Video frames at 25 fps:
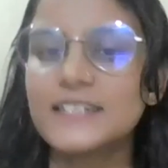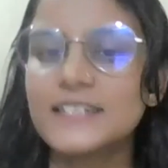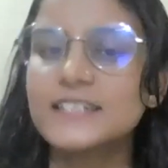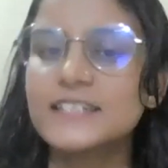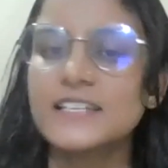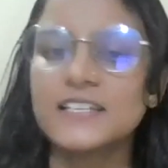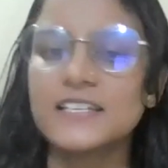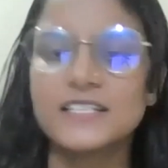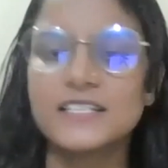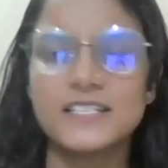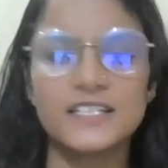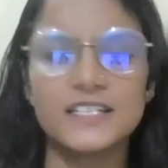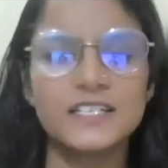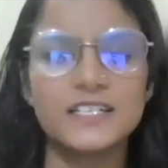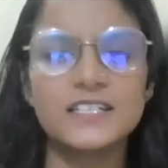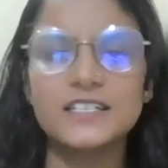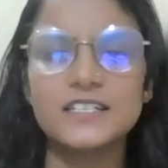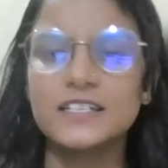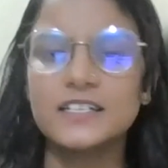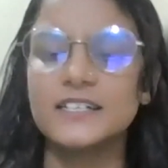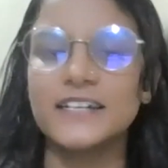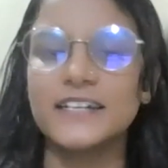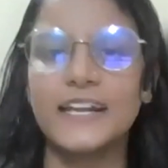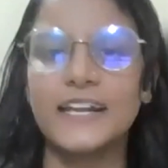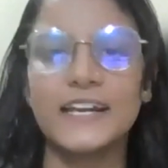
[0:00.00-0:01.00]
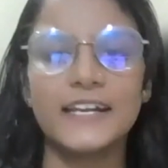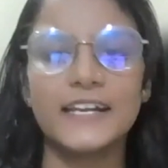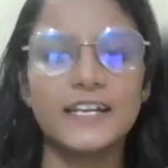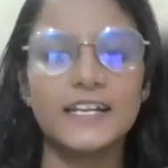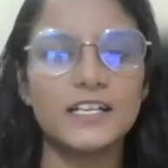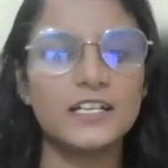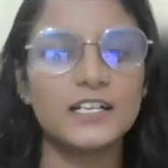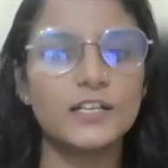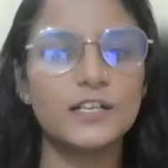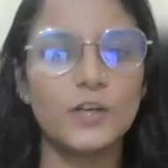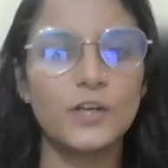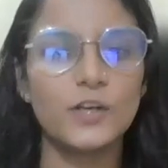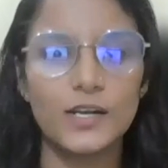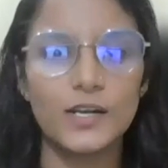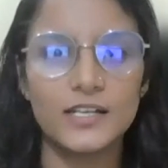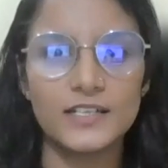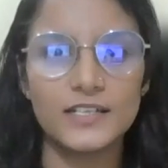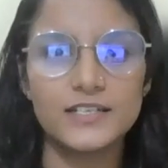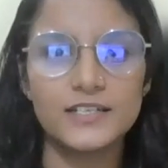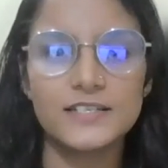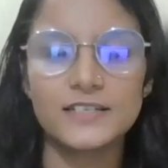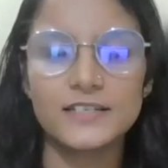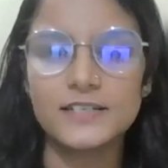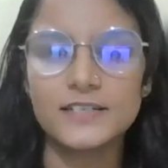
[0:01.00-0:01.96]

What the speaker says: This is just a technical knowledge,